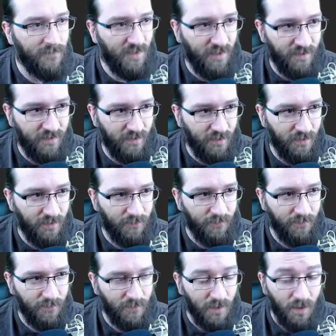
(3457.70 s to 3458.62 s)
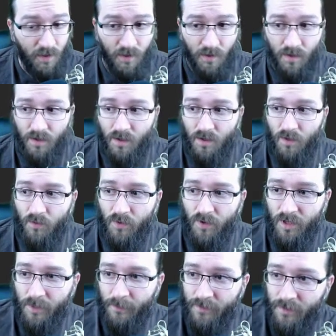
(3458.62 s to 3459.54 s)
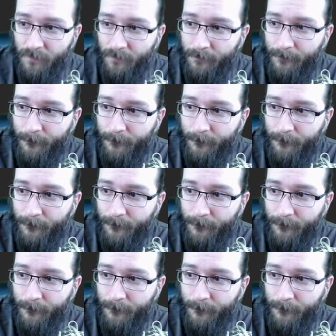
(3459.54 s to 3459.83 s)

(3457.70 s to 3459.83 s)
I think. Wait a minute.